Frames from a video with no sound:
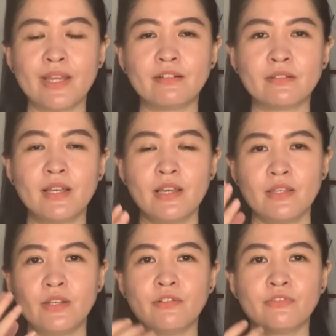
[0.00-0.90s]
and
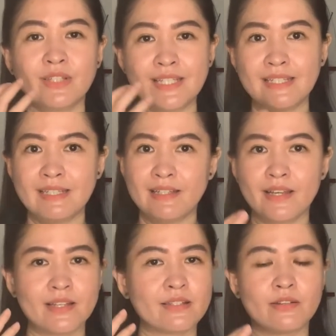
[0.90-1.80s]
you know
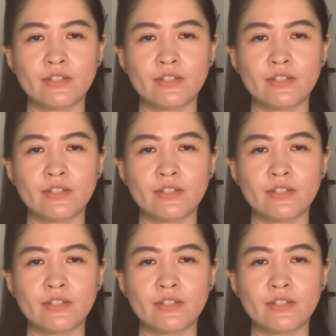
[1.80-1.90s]
flakiness on